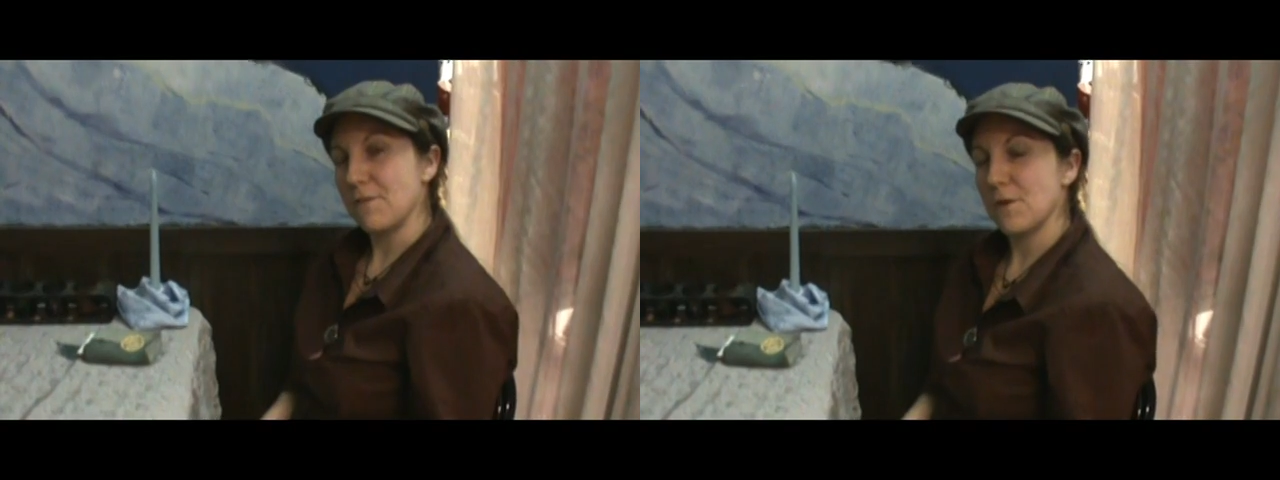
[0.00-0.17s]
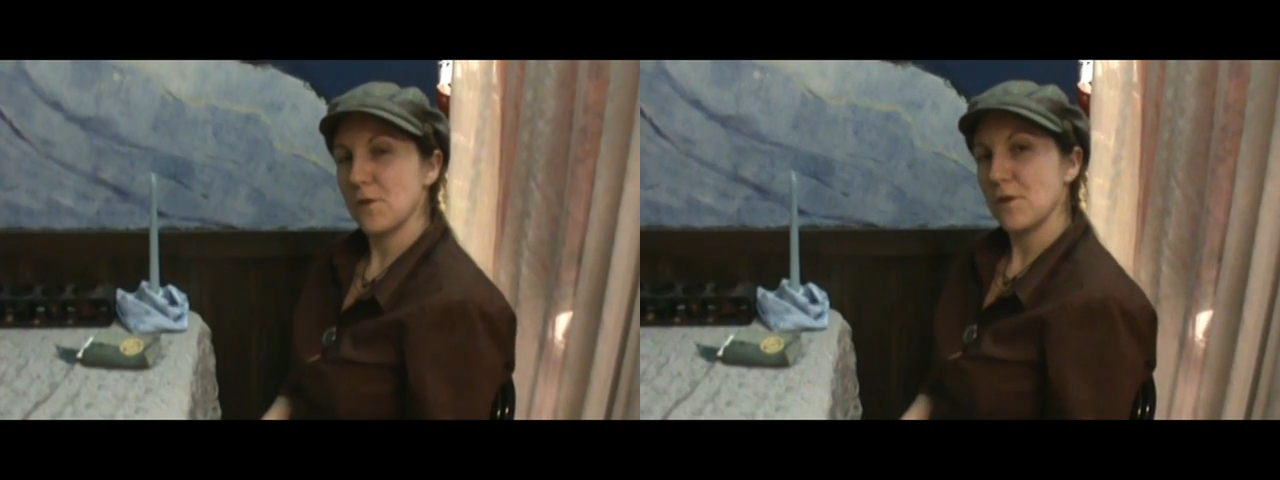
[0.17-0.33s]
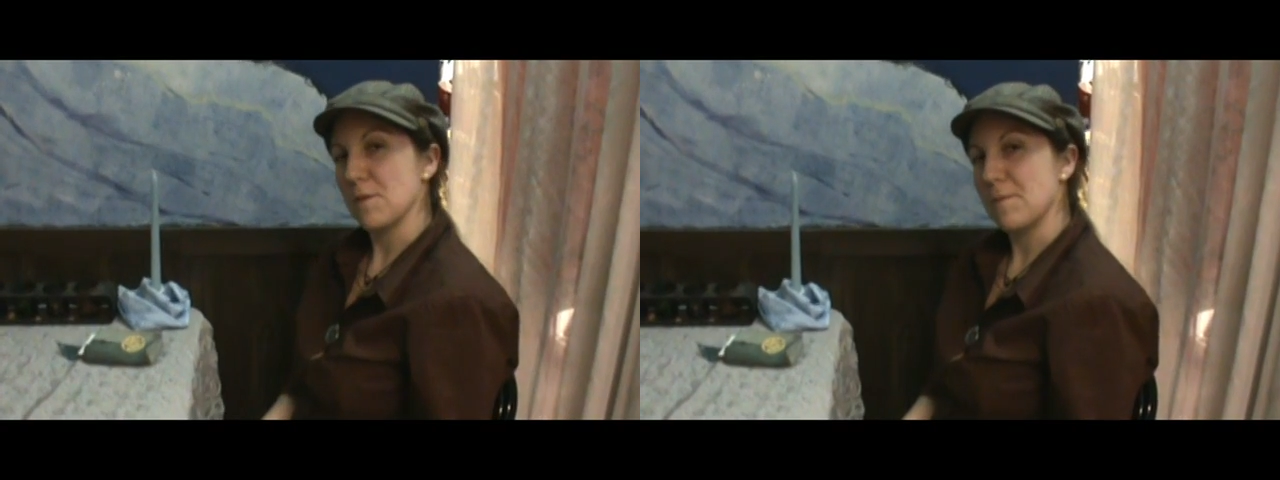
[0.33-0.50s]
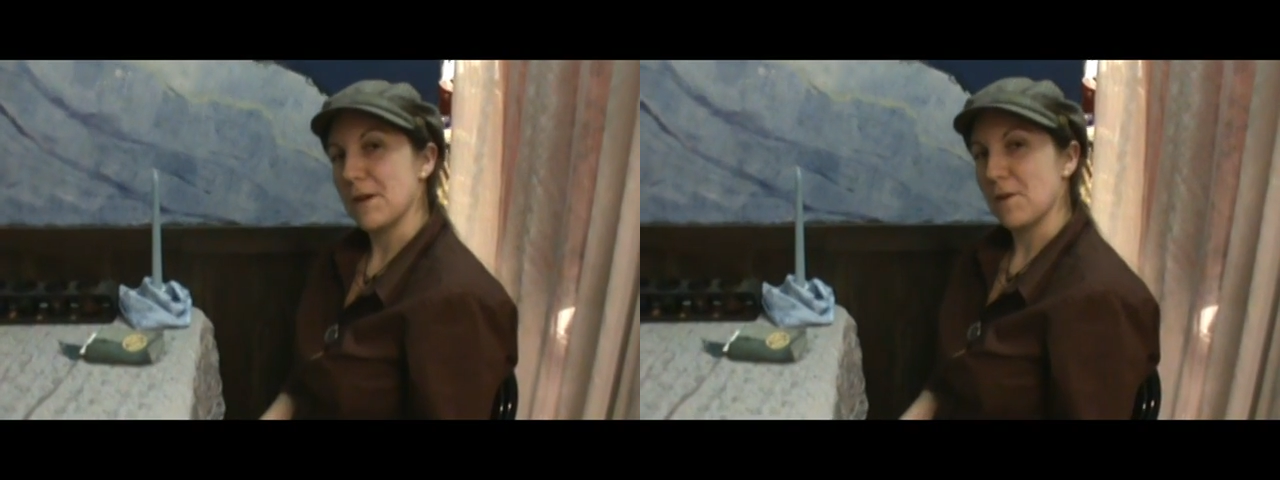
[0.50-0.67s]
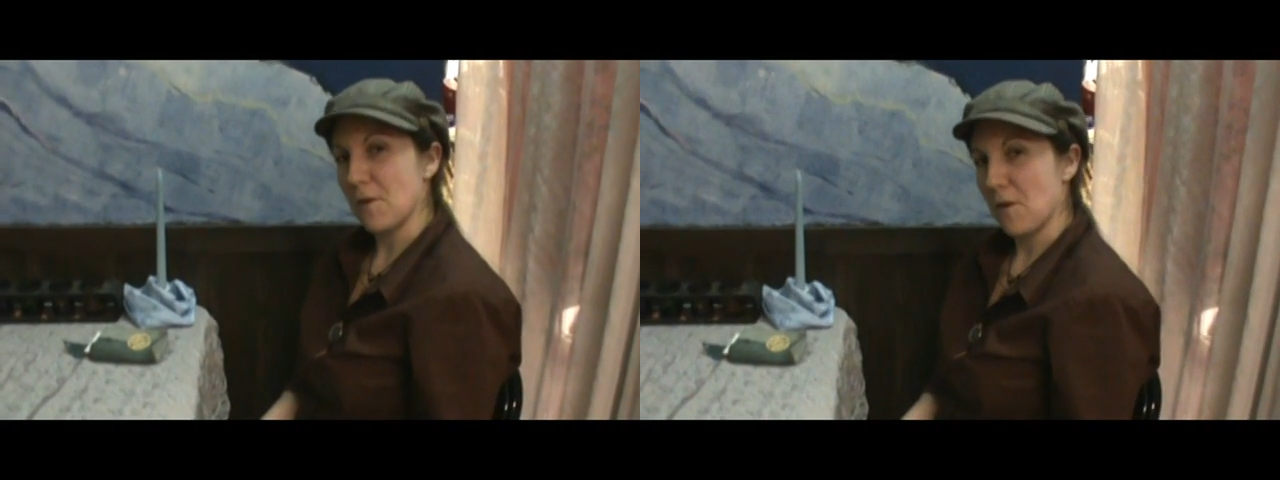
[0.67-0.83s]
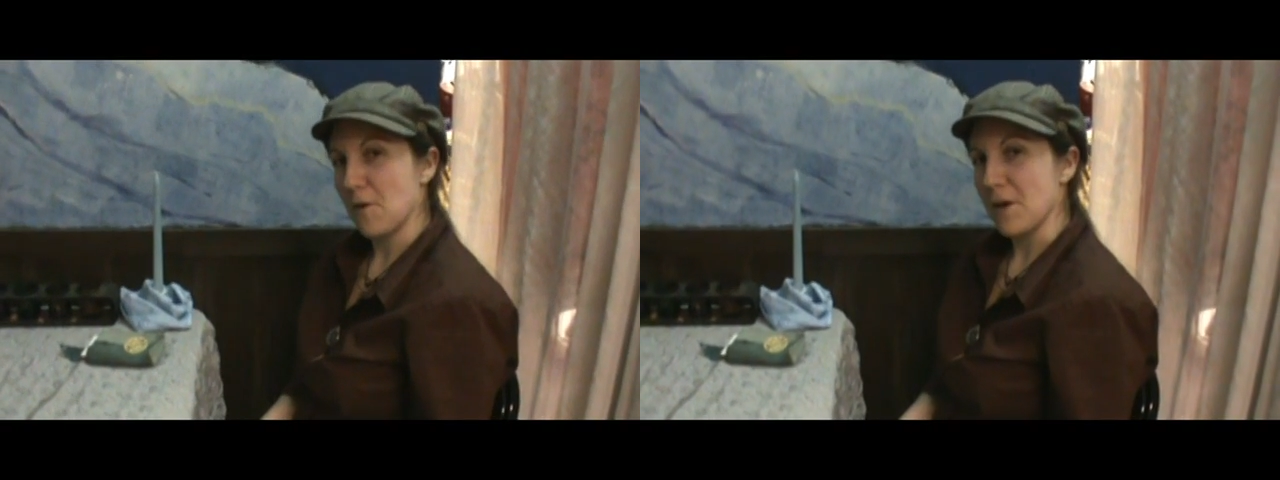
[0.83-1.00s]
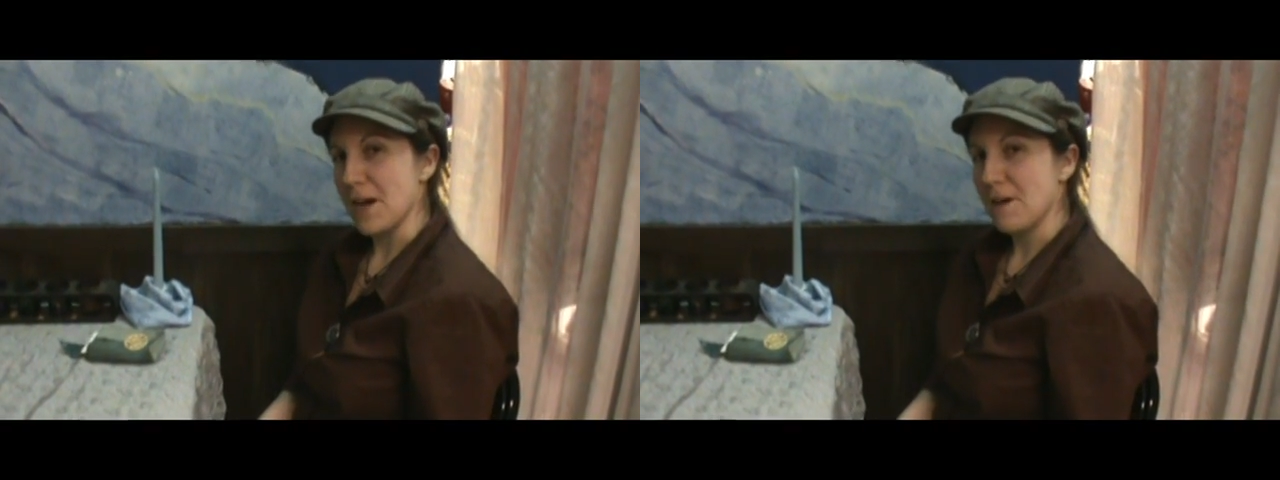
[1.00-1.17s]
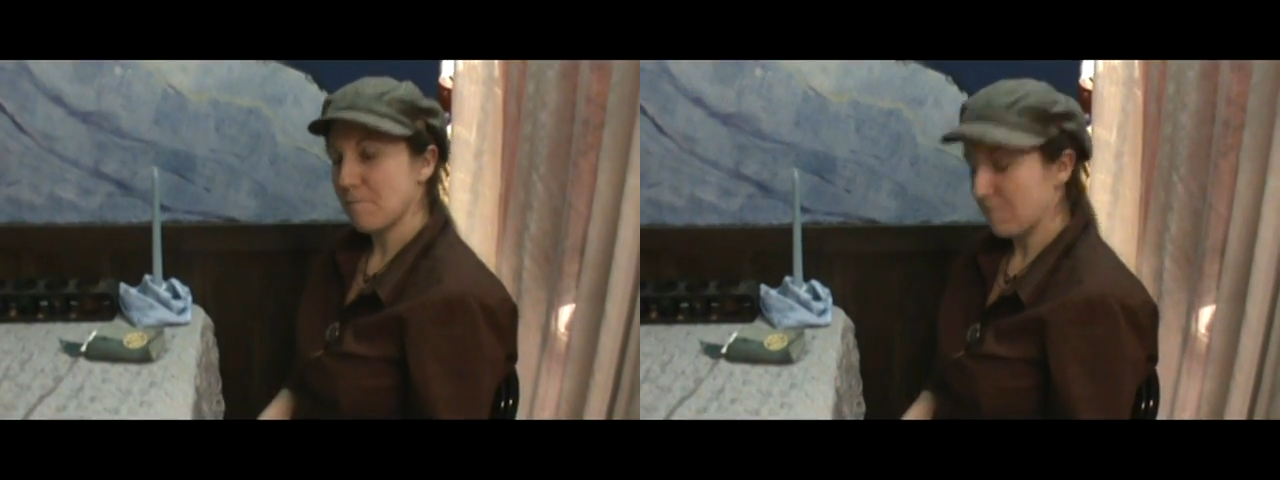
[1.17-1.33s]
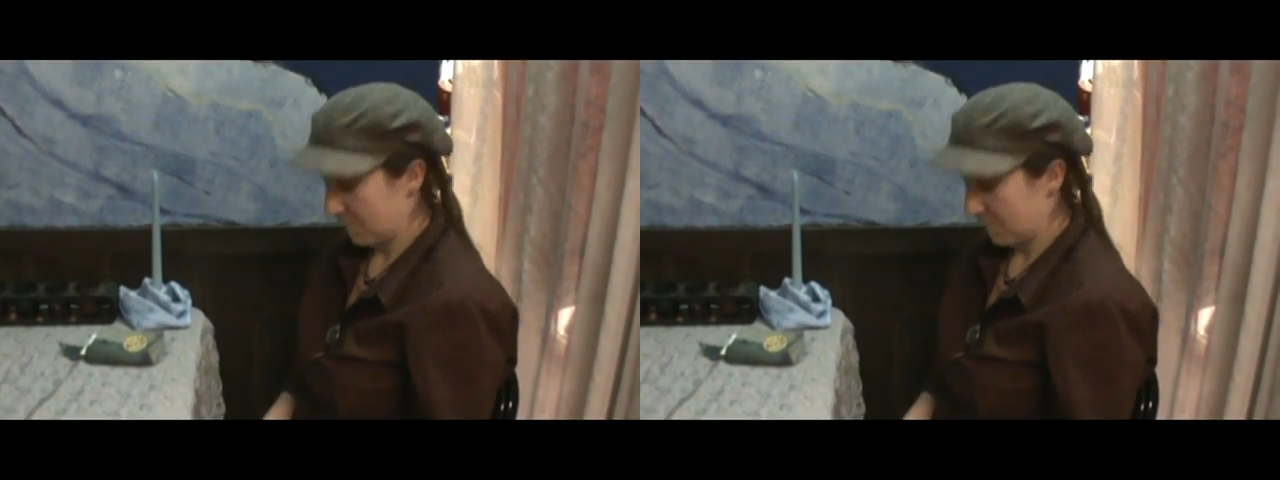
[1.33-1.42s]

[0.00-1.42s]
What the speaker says: you're in a bigger hurry,